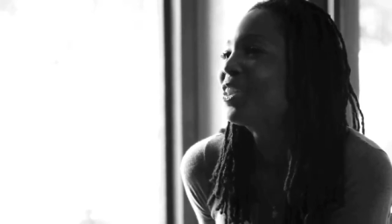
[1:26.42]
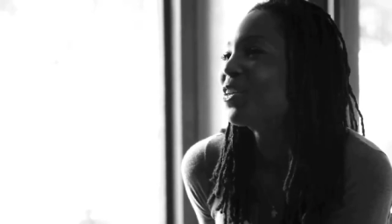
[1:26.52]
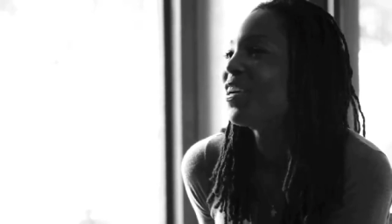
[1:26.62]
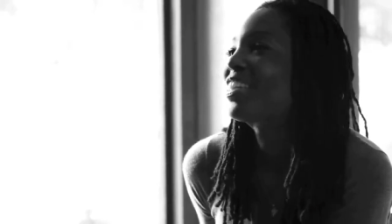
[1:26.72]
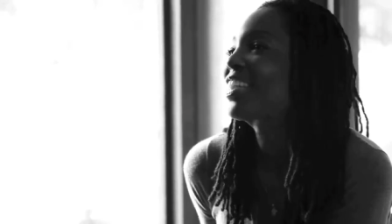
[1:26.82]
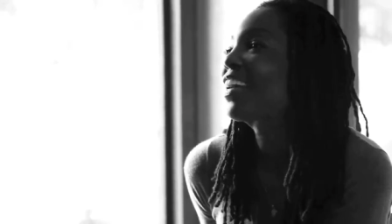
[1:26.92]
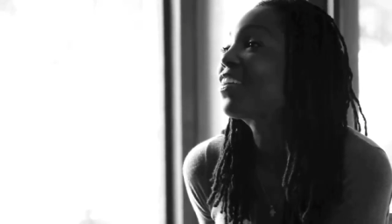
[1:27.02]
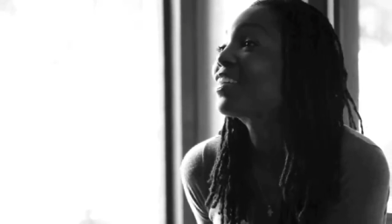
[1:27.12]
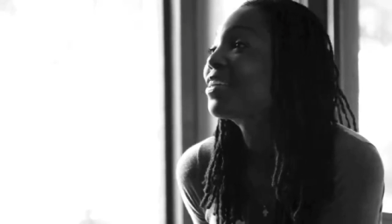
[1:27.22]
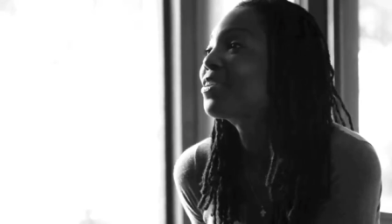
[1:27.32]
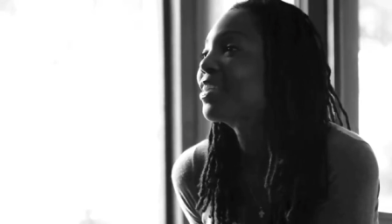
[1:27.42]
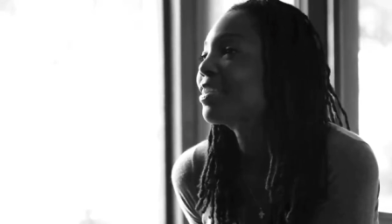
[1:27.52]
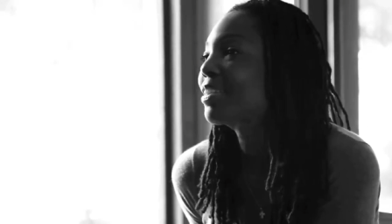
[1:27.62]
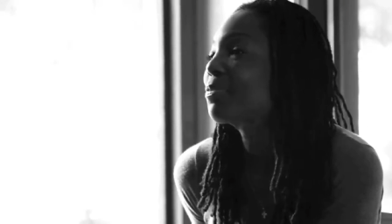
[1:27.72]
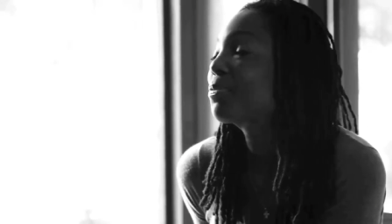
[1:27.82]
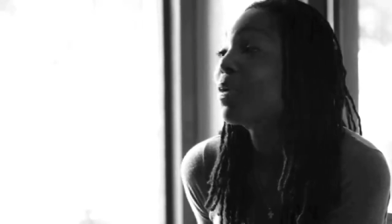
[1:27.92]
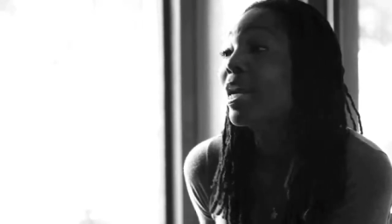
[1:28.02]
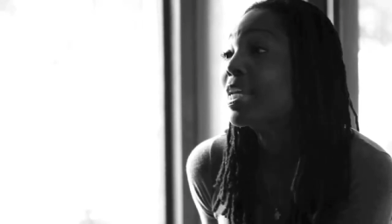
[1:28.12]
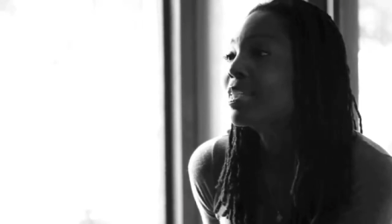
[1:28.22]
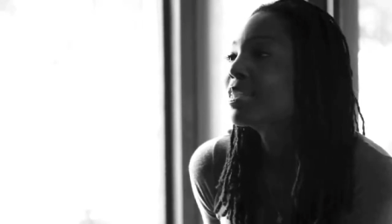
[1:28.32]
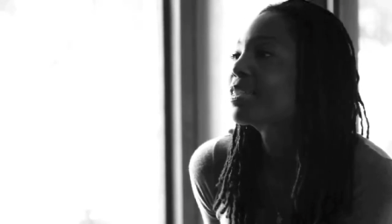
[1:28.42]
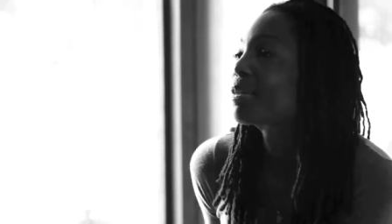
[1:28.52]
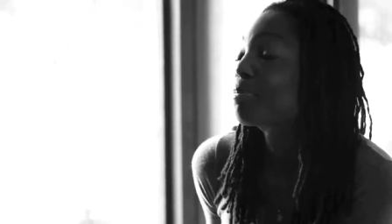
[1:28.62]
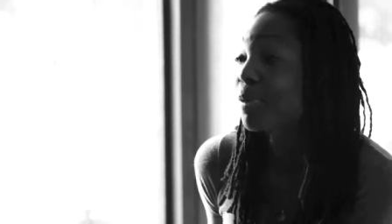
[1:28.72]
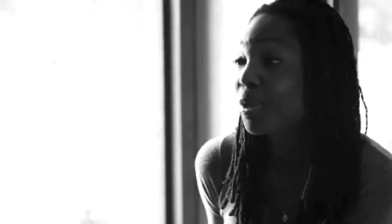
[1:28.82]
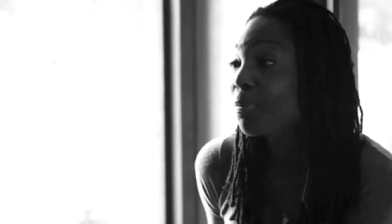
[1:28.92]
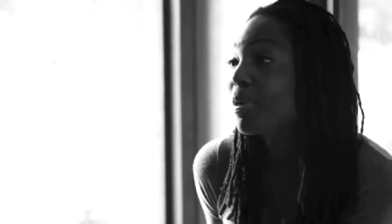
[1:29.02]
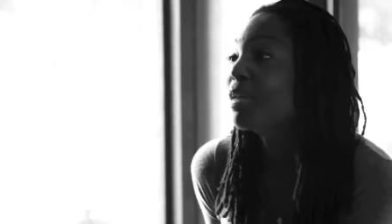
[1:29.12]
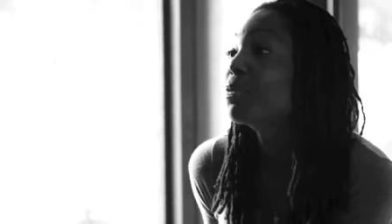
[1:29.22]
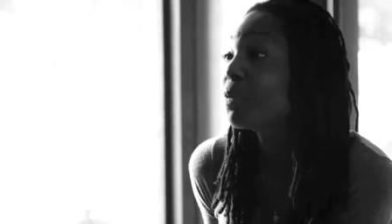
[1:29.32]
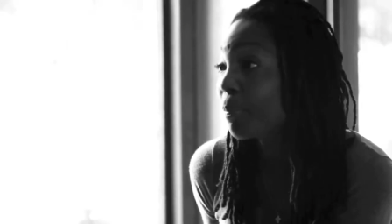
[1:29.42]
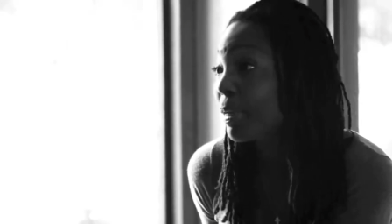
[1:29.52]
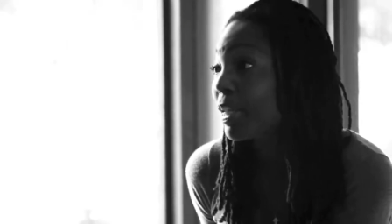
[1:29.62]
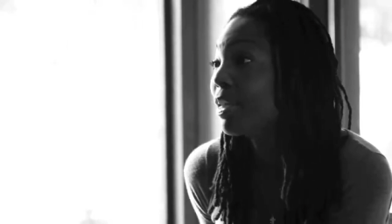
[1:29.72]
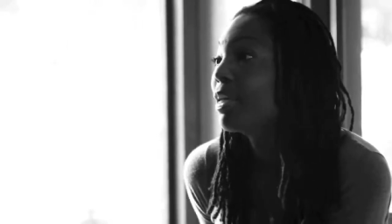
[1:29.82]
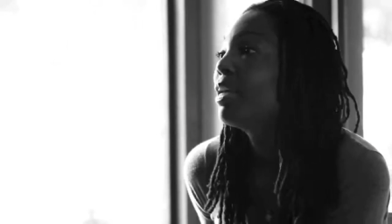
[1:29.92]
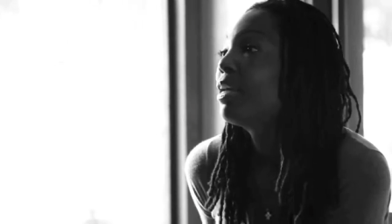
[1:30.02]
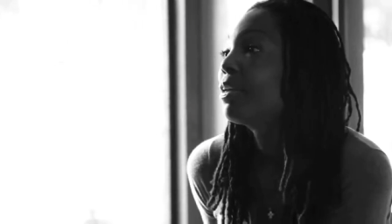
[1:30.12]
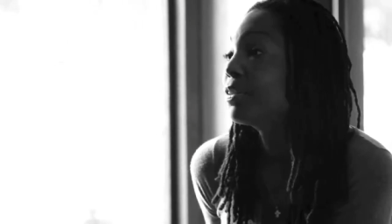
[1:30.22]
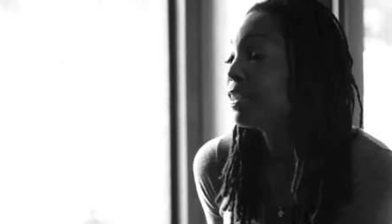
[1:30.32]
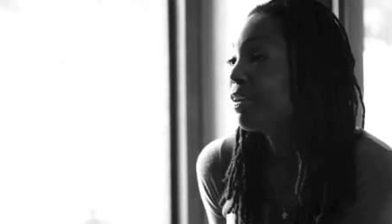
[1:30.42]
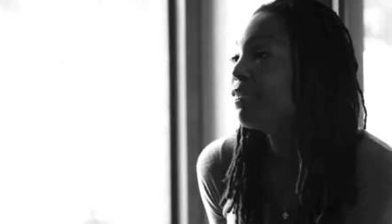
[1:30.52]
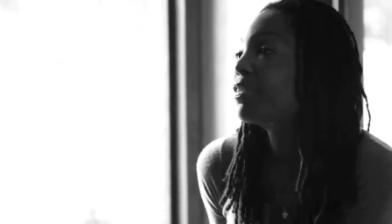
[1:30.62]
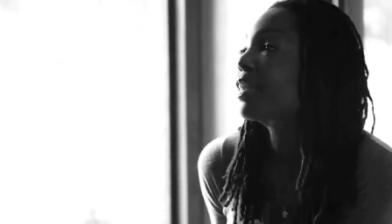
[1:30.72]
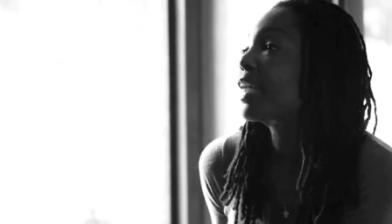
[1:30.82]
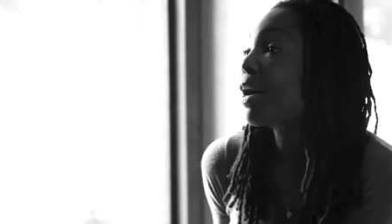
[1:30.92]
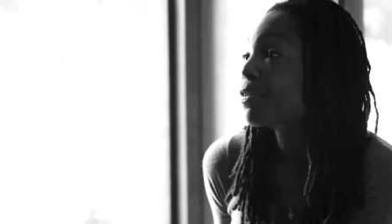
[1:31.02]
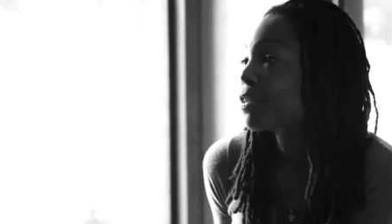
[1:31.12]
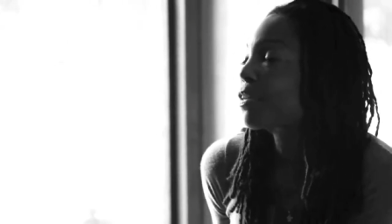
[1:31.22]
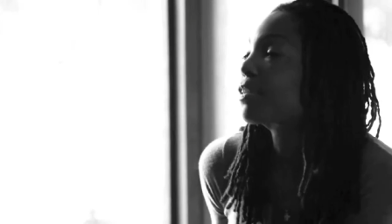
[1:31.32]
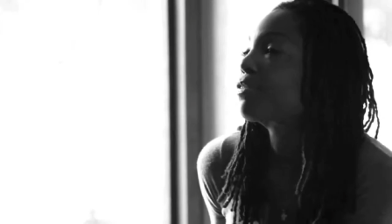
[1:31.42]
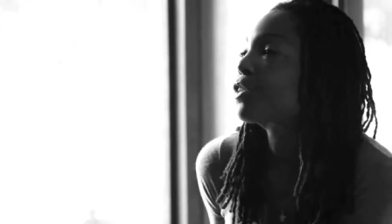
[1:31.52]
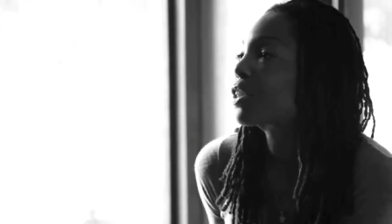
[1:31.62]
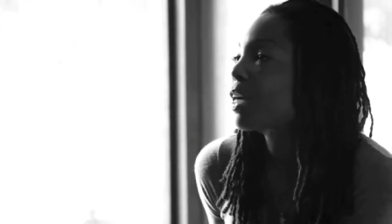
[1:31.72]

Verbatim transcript: Joyce Carol Oates is a white suburban woman who lives in the outskirts of